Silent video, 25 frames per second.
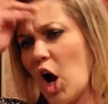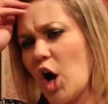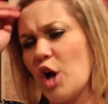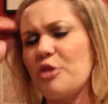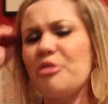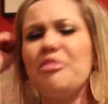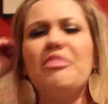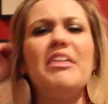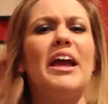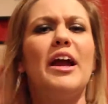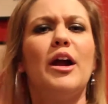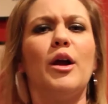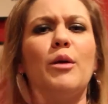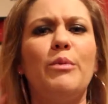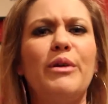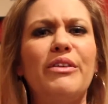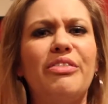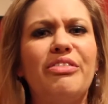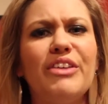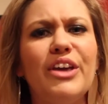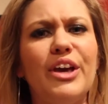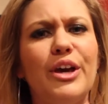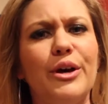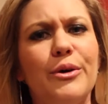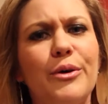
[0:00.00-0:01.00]
are there
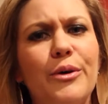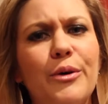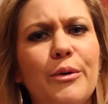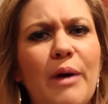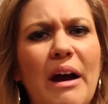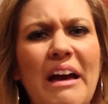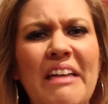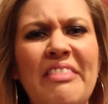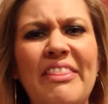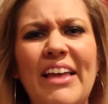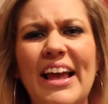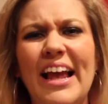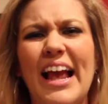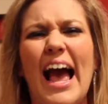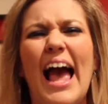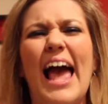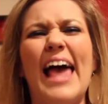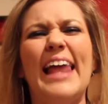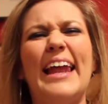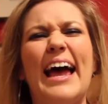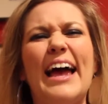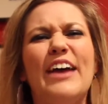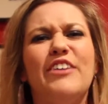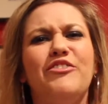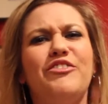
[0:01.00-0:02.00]
with you and they
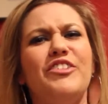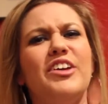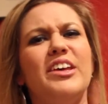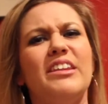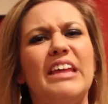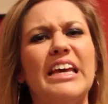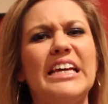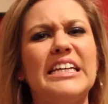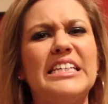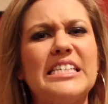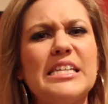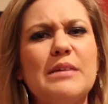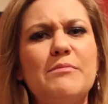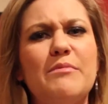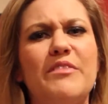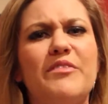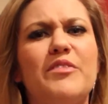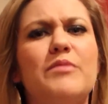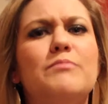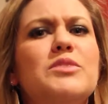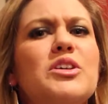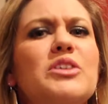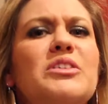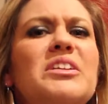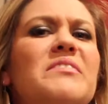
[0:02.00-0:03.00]
and I feel like some of
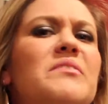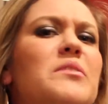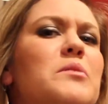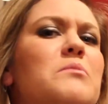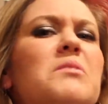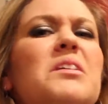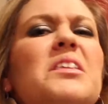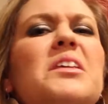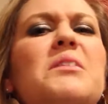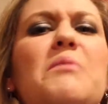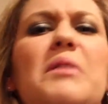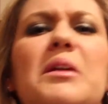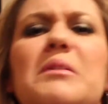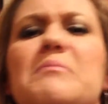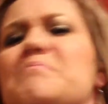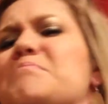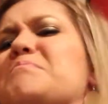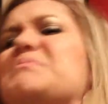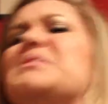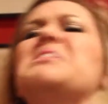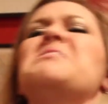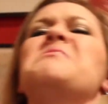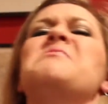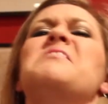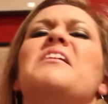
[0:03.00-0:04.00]
them don't even really want to
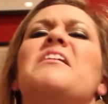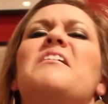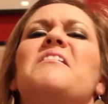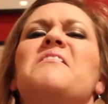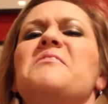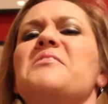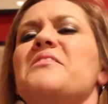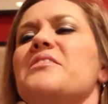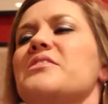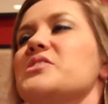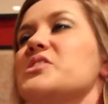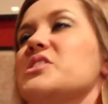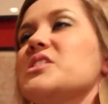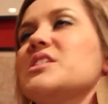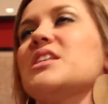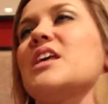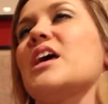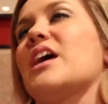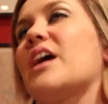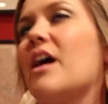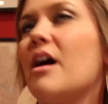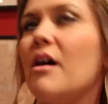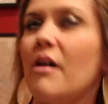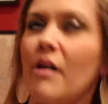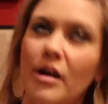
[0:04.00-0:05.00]
be there and they're just
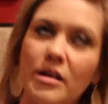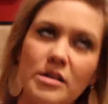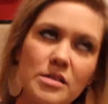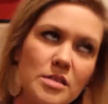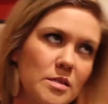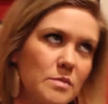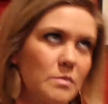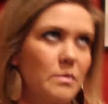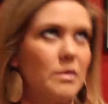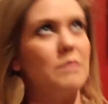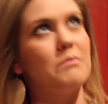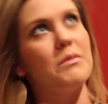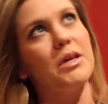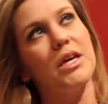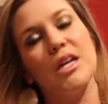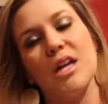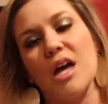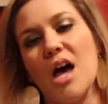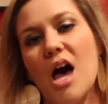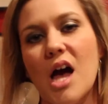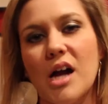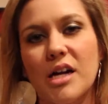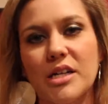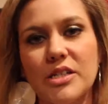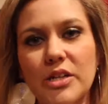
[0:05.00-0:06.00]
like oh I just want to be an
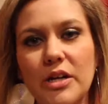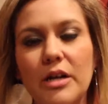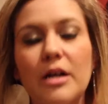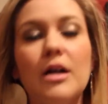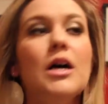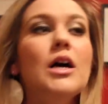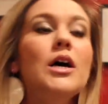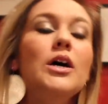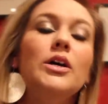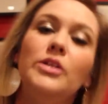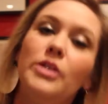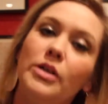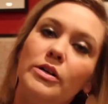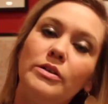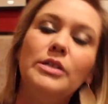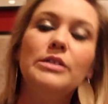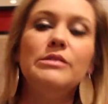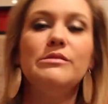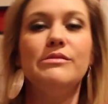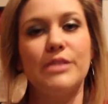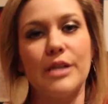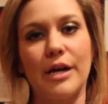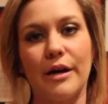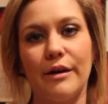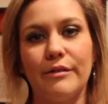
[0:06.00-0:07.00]
actor no
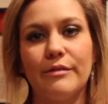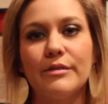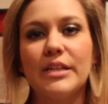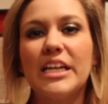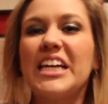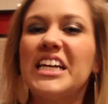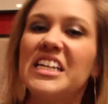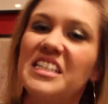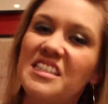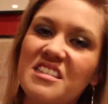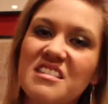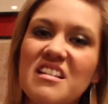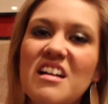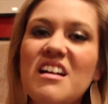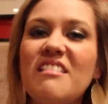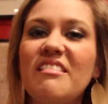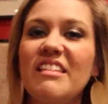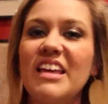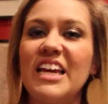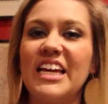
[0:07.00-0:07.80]
you don't like it's not